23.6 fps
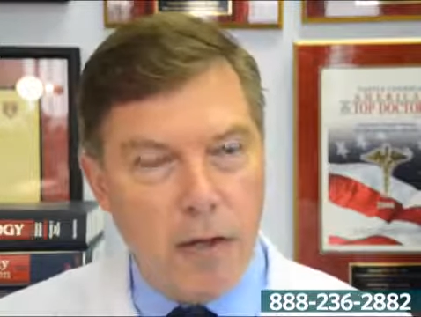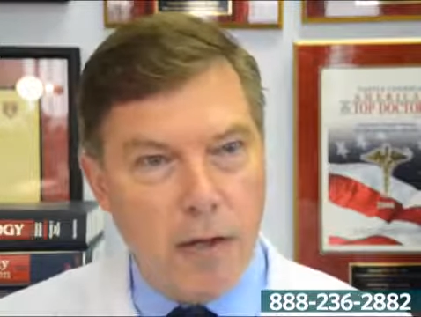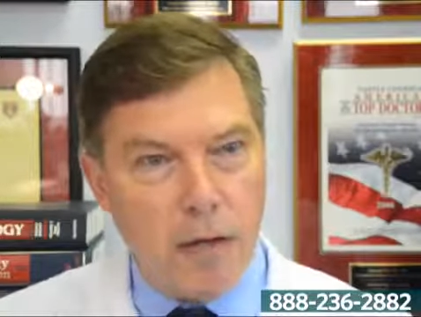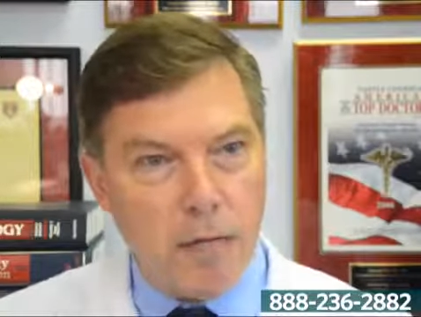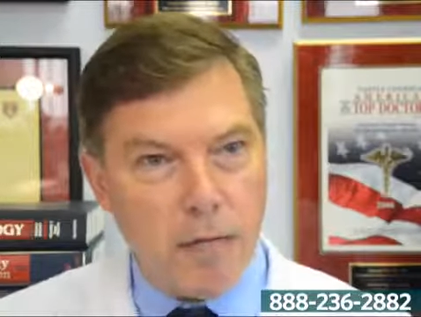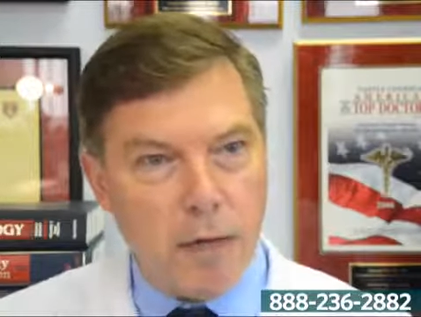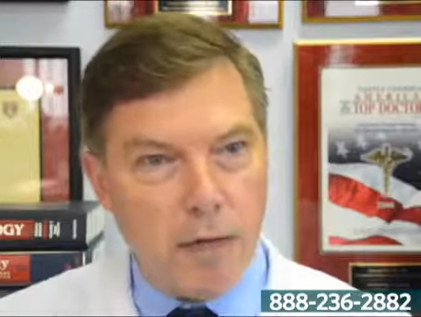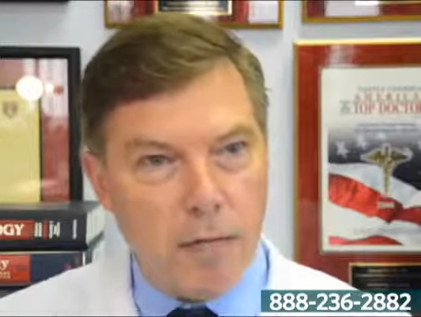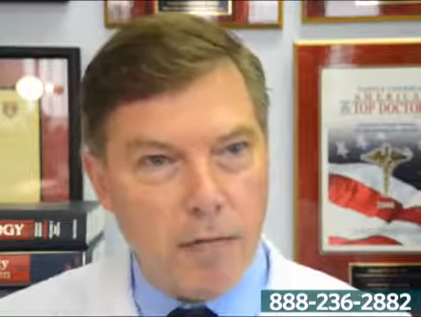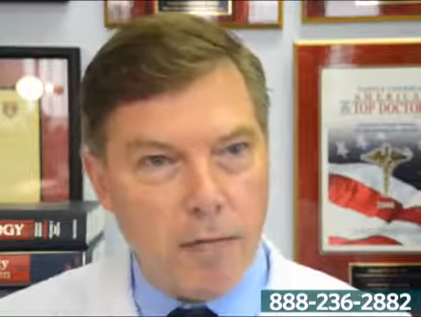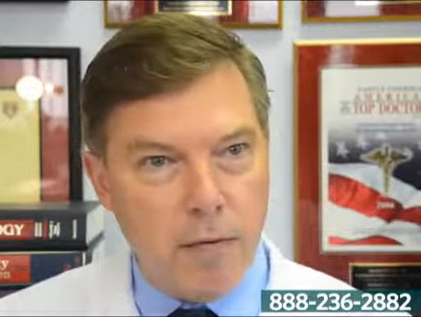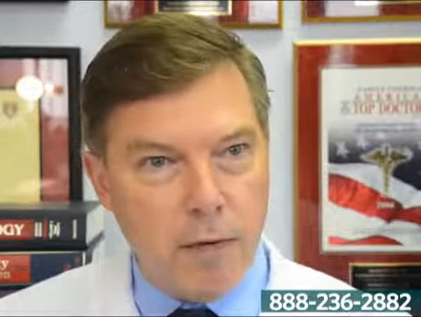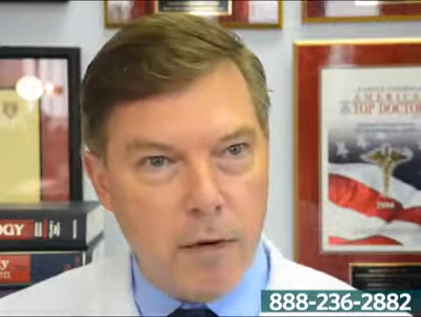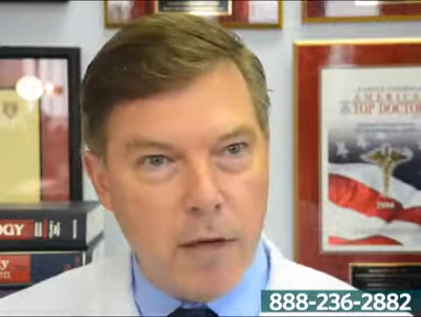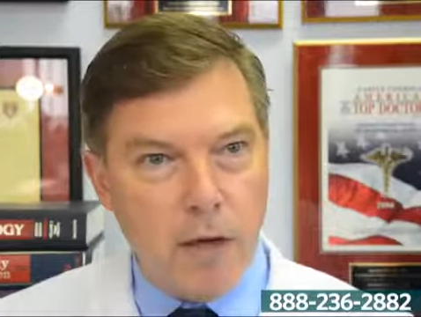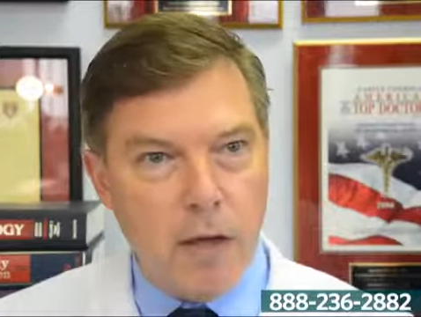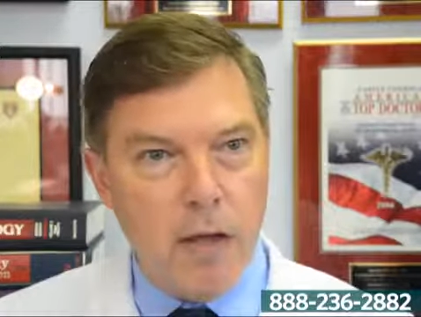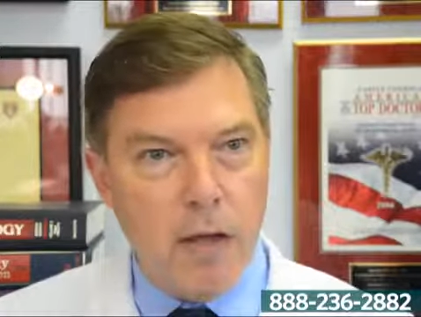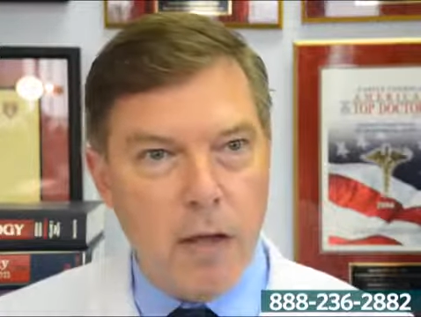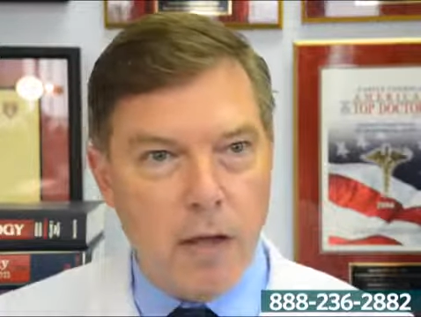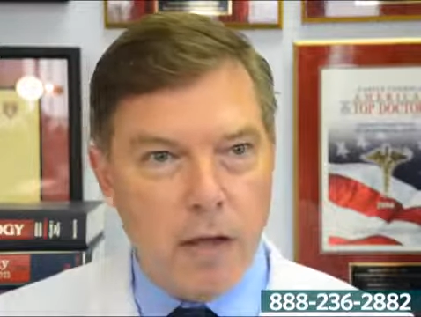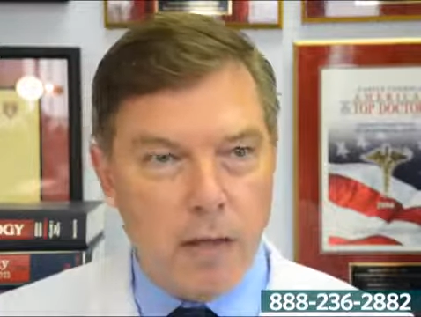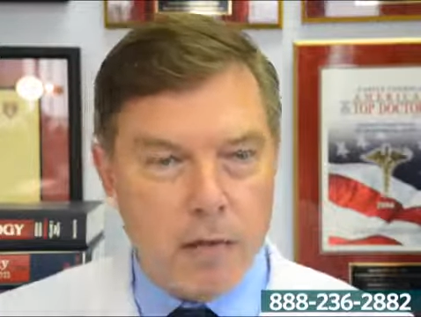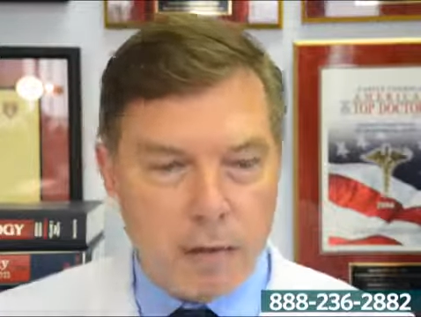Have they
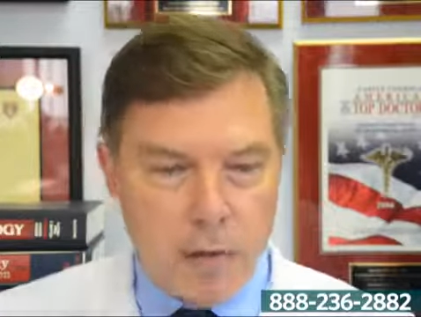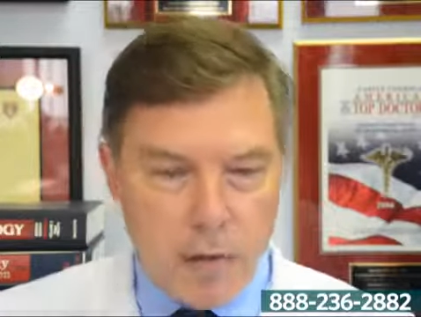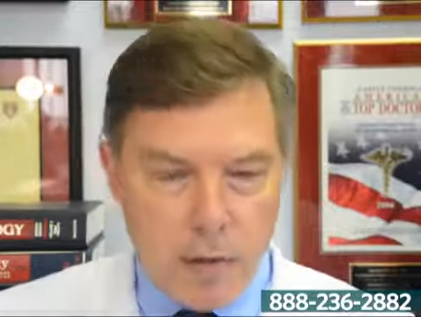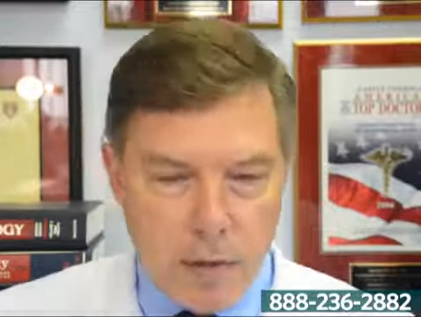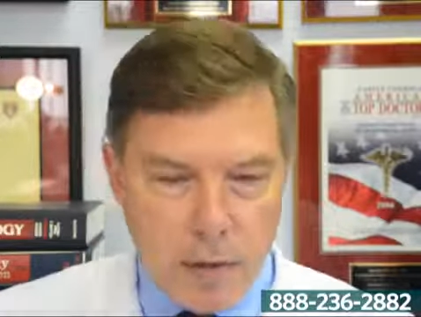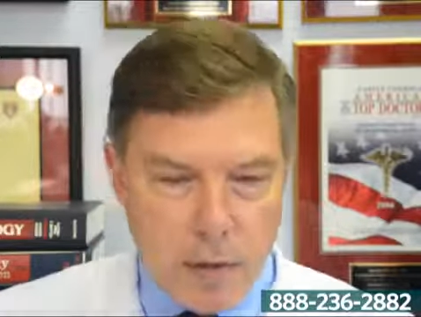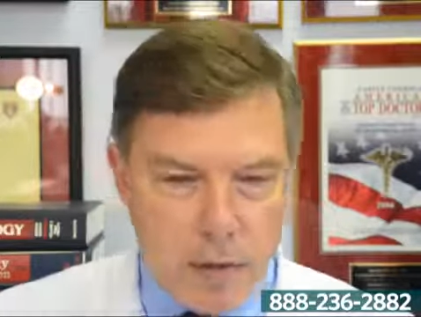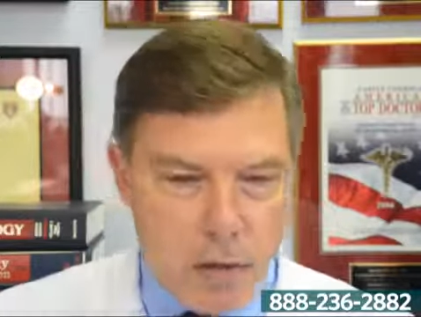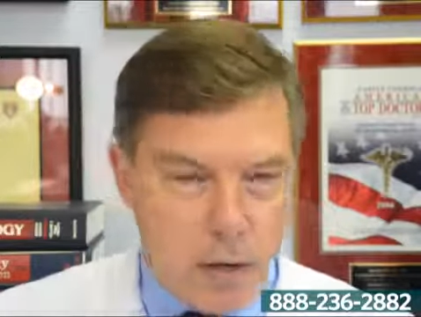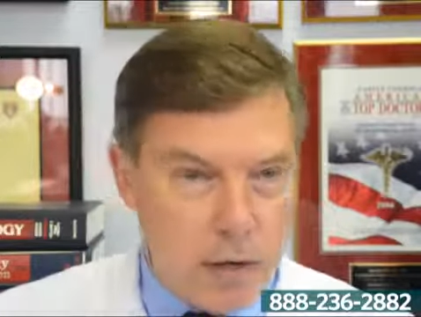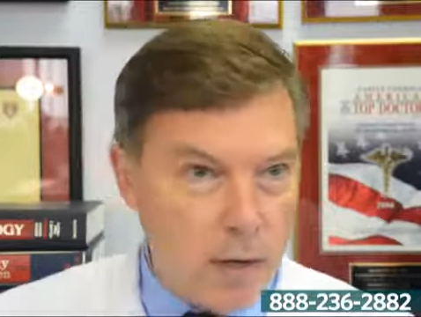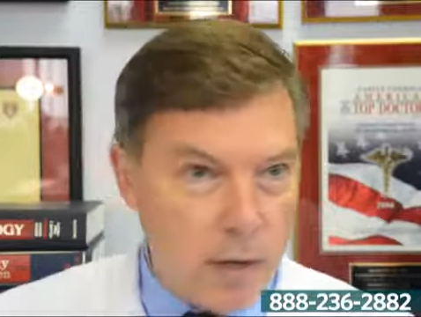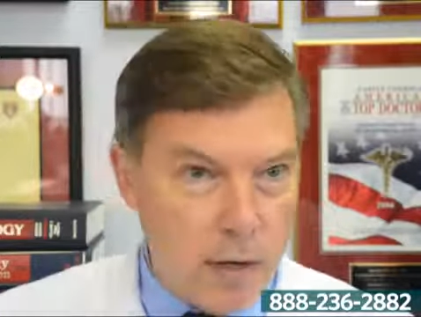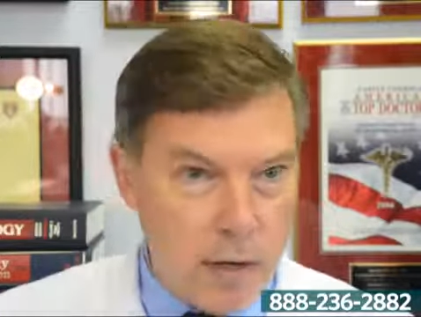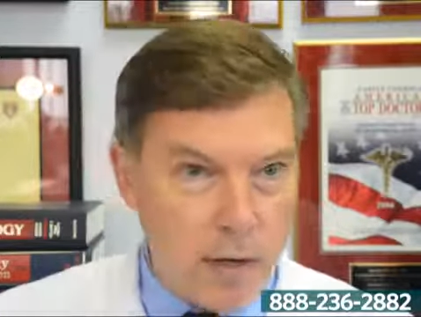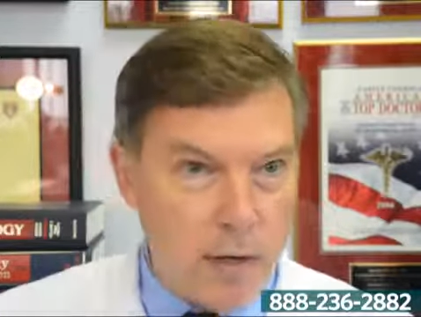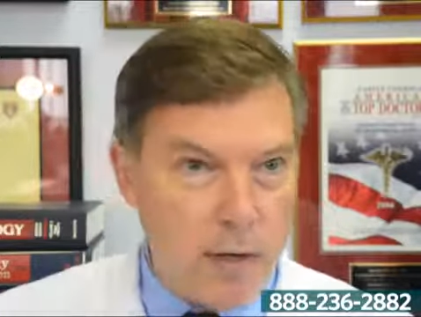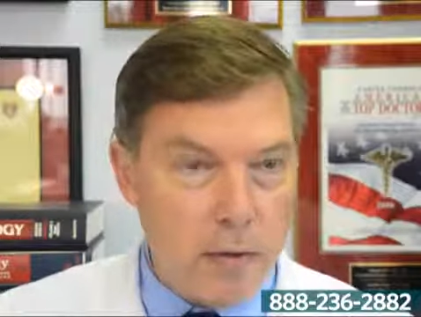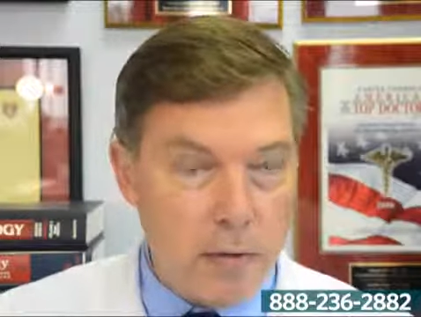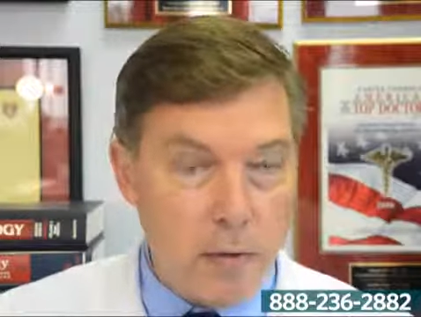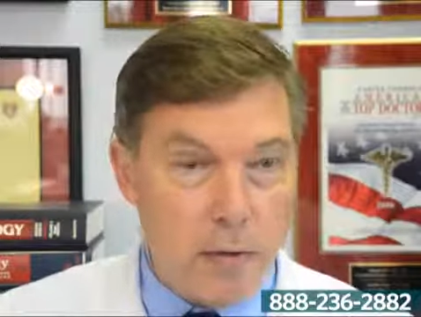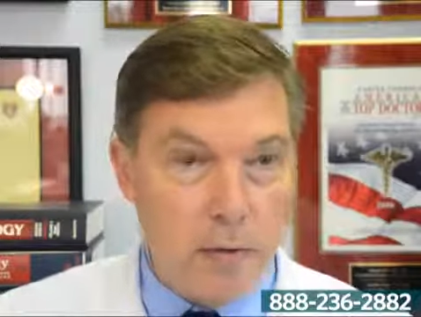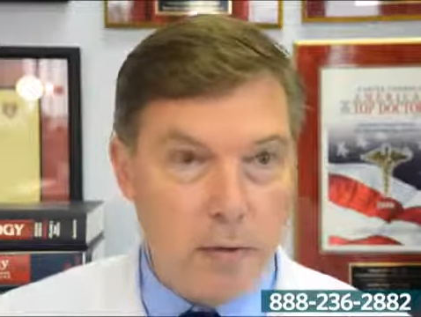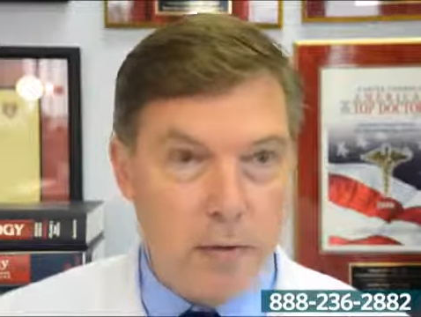fertilized? Are they
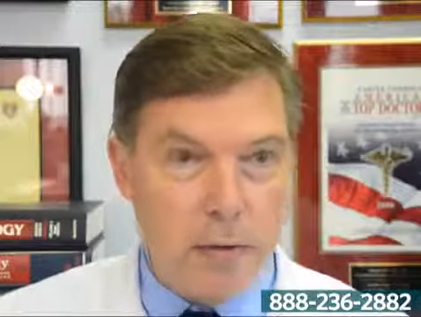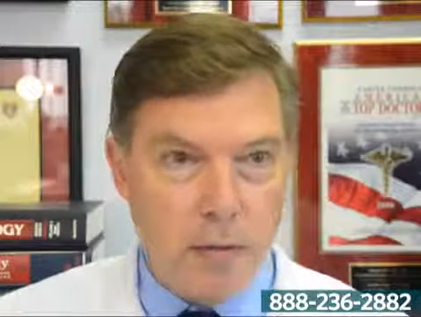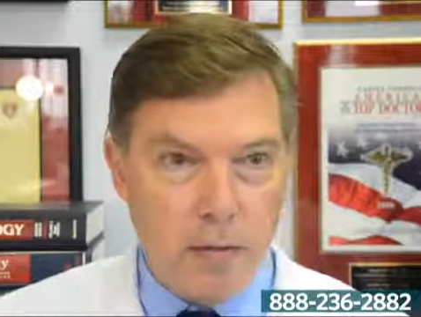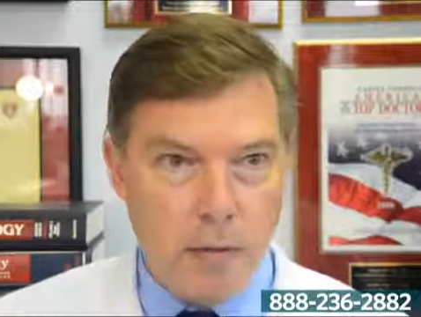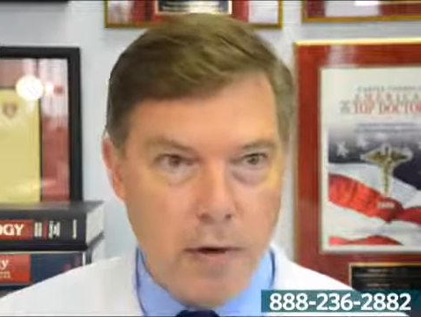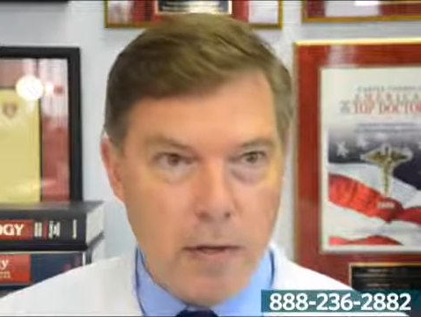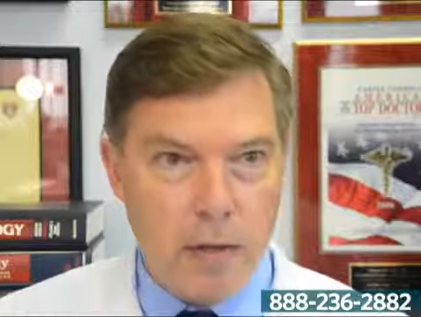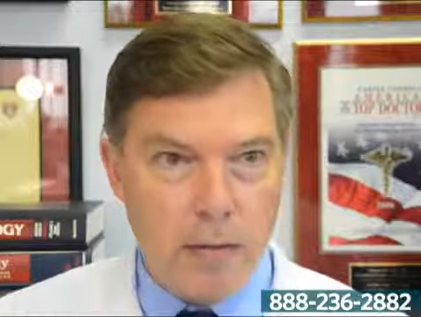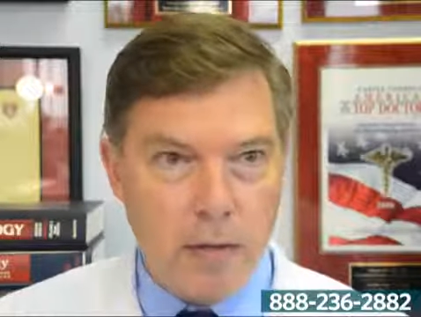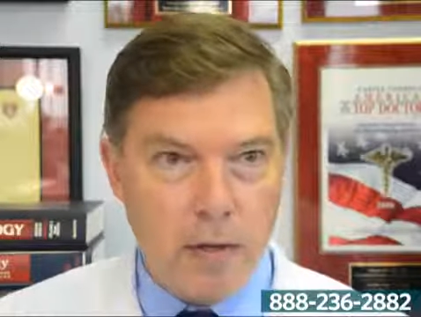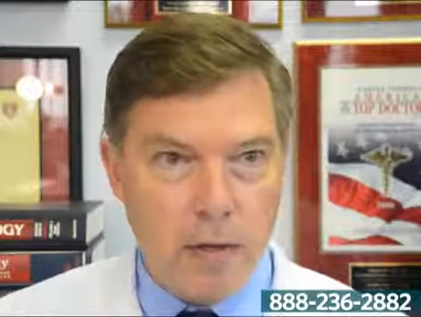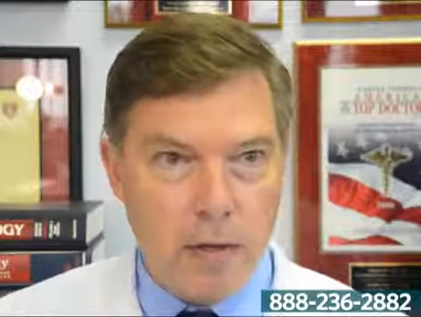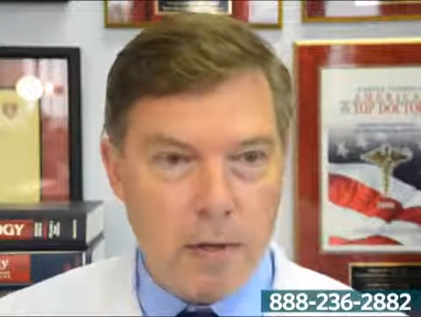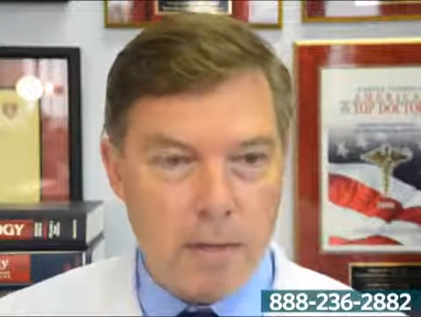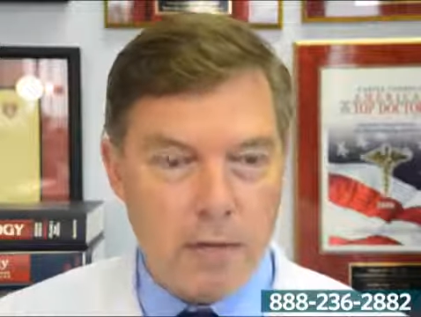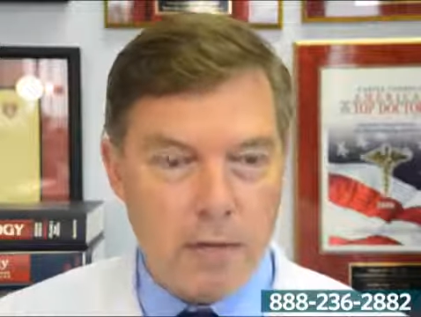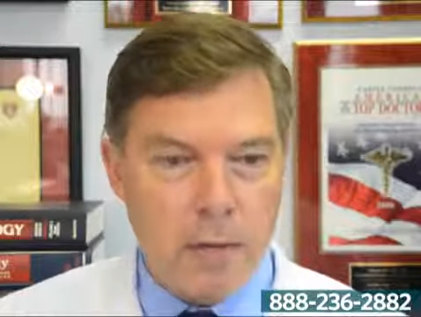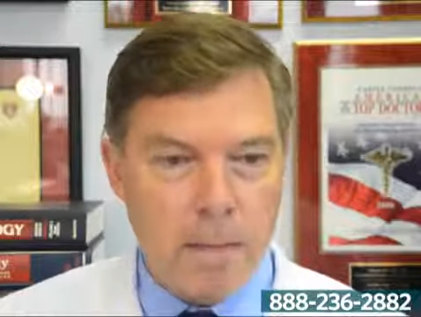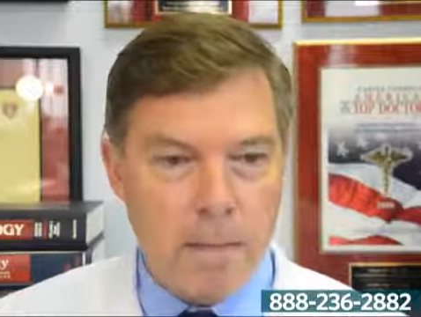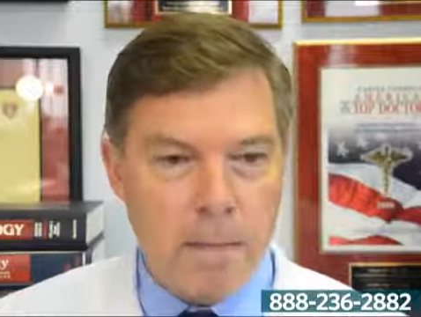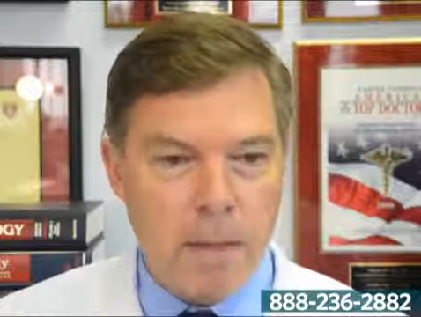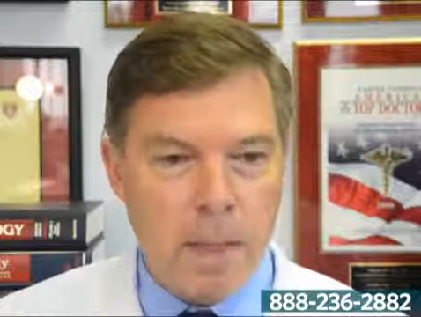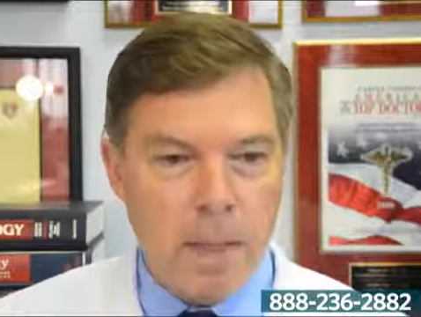genetically doing the right things?